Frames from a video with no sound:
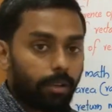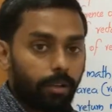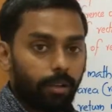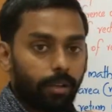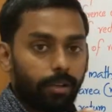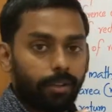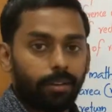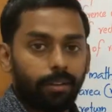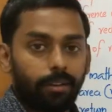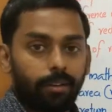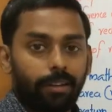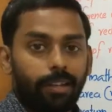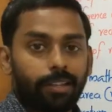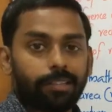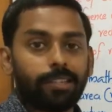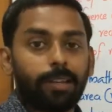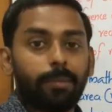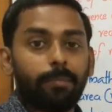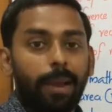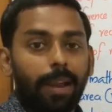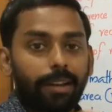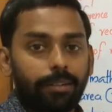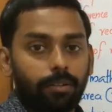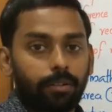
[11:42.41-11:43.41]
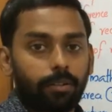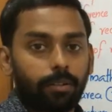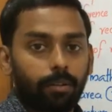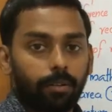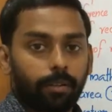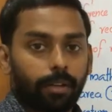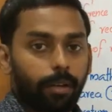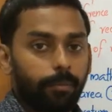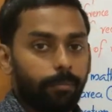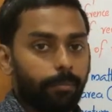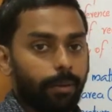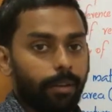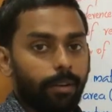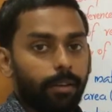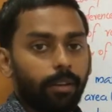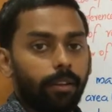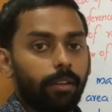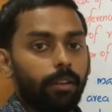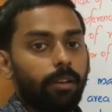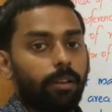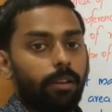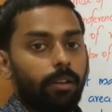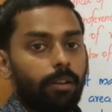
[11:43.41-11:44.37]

It doesn't match, okay, meaning